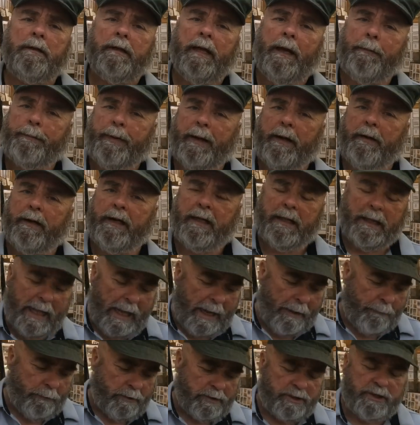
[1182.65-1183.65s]
that Perry
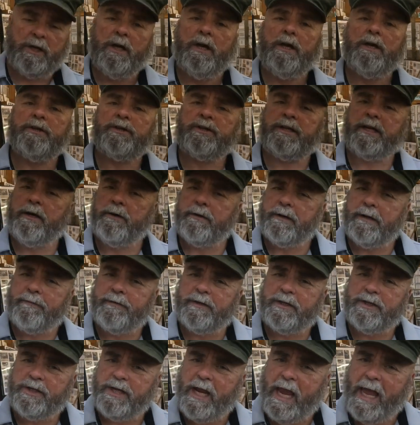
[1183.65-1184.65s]
Cline was scared of
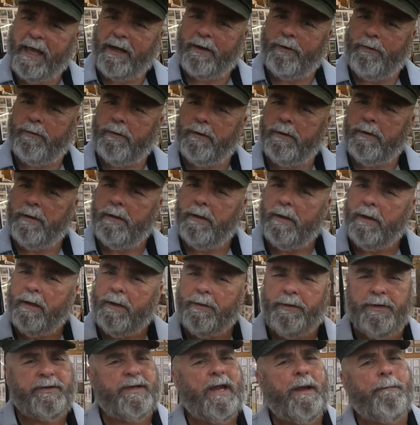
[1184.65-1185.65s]
his shadow?
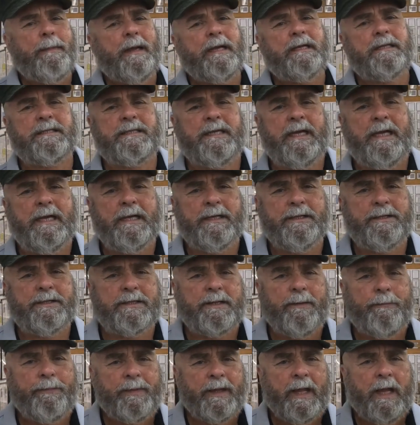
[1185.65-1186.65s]
Does that make
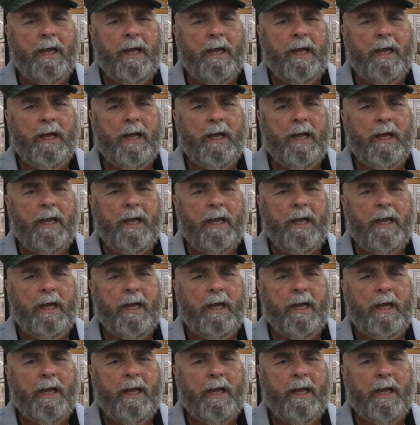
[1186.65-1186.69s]
sense?